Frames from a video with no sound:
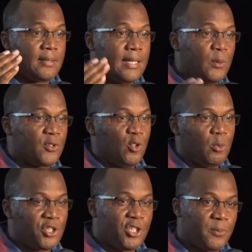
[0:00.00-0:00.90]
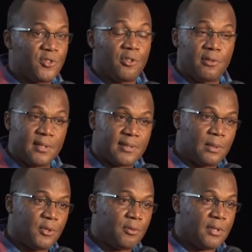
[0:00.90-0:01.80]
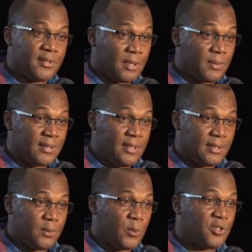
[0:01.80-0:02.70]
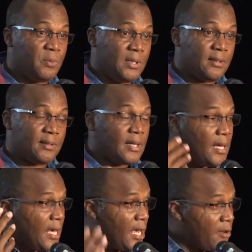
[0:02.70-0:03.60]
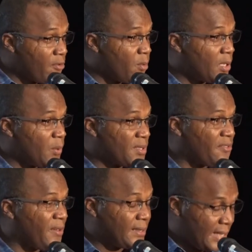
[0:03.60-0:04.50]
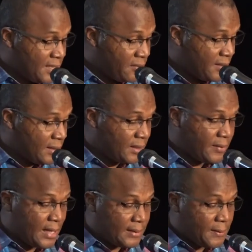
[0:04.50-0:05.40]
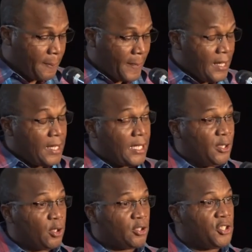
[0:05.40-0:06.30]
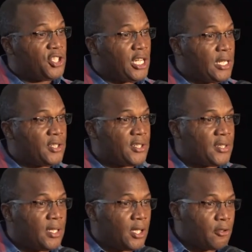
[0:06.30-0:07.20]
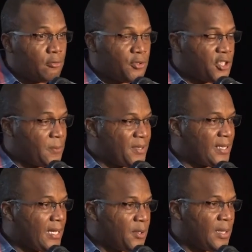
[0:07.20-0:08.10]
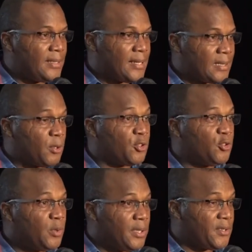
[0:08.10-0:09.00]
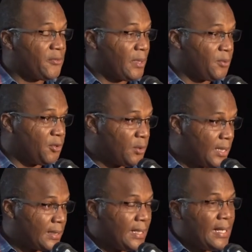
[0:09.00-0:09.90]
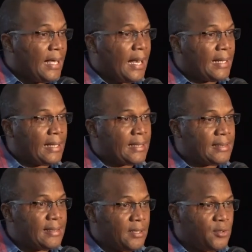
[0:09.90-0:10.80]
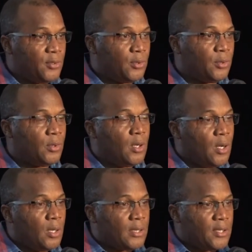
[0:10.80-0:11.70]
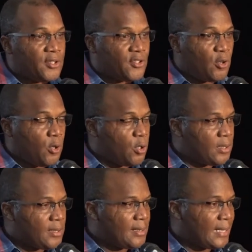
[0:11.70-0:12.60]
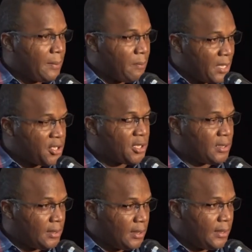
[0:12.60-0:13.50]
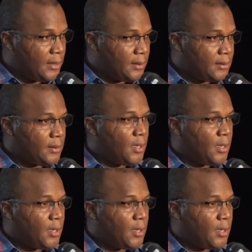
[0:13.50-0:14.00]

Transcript: There was no more ships during the summer season, which means everybody was affected as a result of that. In order to change a cruise ship schedule, it takes about 2 years for them to do that. And I can say to you, the scores that I mentioned earlier,